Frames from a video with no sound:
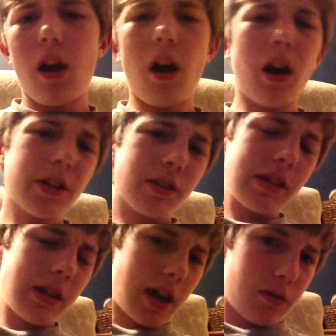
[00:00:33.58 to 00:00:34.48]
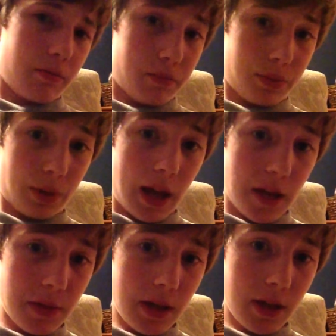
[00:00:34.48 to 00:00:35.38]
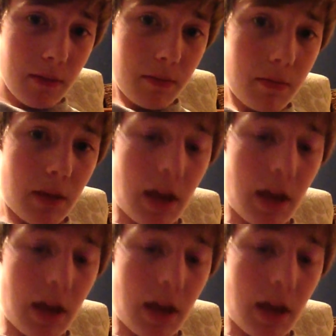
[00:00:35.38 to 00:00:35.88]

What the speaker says: honestly, I don't blame him.